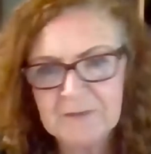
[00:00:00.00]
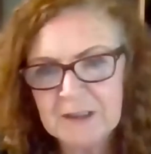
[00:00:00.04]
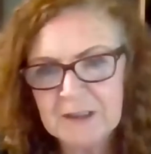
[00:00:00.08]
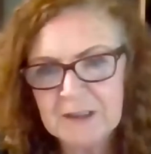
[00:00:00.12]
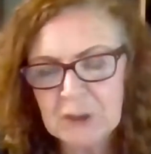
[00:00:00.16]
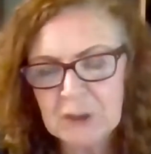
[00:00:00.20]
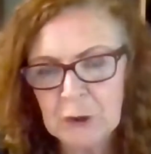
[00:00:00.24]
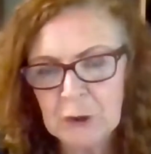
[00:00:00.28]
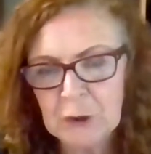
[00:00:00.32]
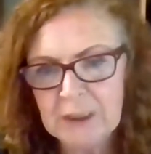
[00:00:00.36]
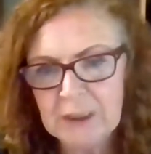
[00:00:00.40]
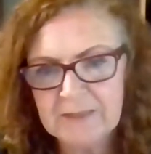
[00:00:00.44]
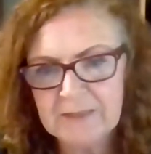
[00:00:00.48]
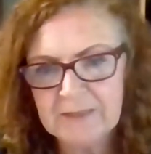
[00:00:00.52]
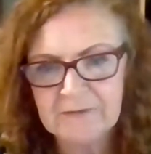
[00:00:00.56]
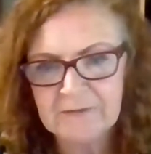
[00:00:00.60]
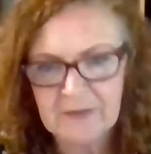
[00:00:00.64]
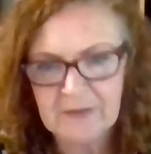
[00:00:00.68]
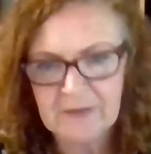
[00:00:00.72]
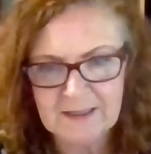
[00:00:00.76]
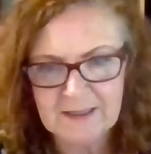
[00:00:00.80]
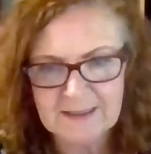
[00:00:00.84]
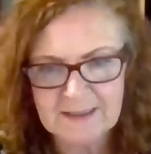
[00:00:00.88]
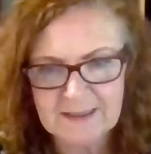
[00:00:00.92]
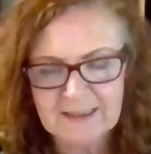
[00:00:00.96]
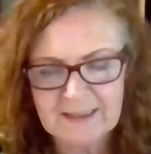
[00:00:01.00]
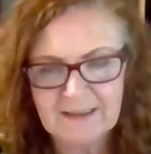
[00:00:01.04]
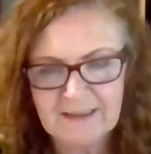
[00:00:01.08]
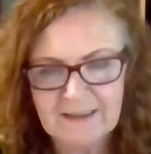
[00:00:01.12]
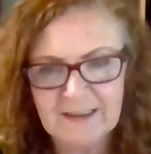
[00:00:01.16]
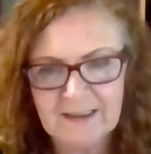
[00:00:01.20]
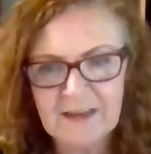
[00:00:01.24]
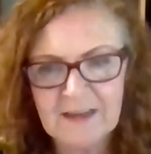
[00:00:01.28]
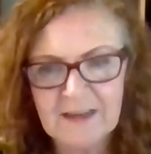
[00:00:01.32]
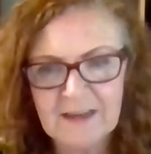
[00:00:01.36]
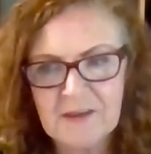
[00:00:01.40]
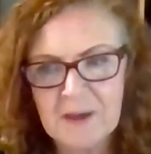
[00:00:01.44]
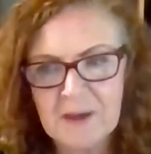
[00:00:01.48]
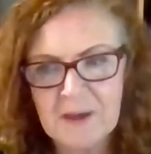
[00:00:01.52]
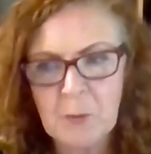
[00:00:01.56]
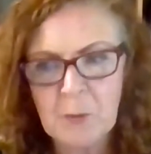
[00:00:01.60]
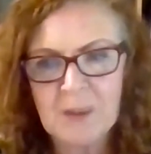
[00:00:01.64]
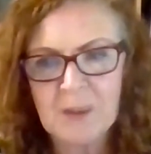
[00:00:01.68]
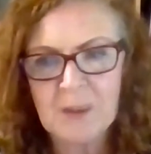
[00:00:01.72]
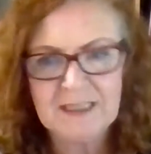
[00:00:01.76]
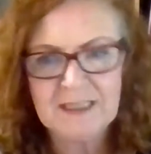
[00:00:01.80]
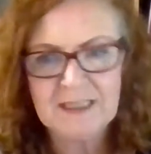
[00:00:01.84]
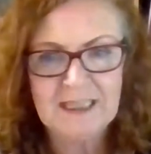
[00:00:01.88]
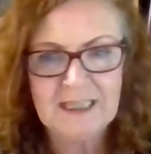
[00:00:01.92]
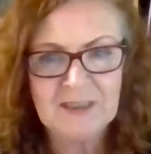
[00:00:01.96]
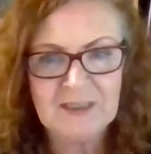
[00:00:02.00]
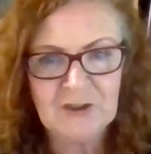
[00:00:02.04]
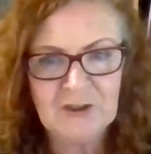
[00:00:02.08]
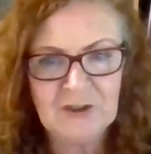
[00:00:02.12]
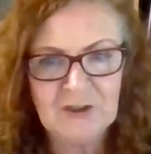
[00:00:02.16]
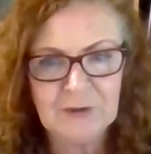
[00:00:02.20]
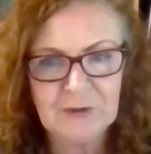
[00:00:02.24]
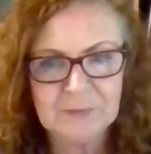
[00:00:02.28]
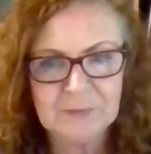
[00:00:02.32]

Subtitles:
Victorian friends can get there one day too.